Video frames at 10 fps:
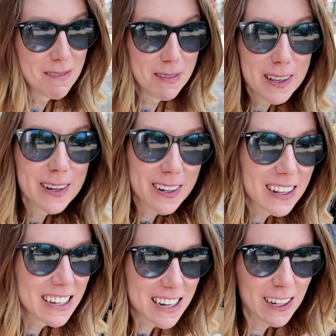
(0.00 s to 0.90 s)
similar but,
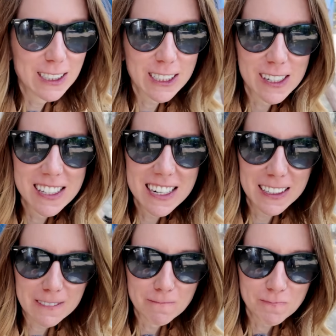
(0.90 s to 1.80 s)
like but, texture, but isn't it?
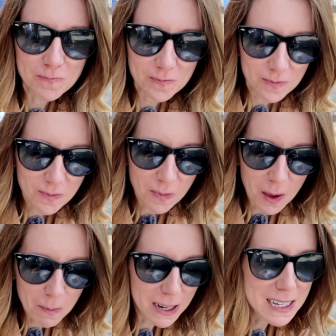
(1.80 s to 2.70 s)
It's delicious.
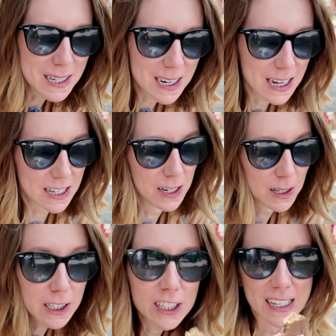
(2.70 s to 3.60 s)
But it's it's
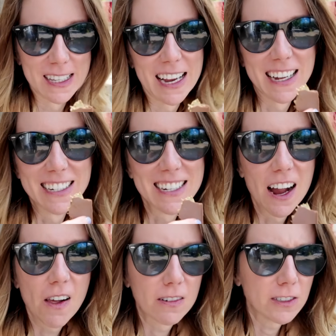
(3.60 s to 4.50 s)
delicious sand.
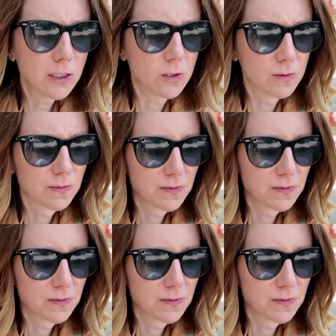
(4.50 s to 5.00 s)
Oh.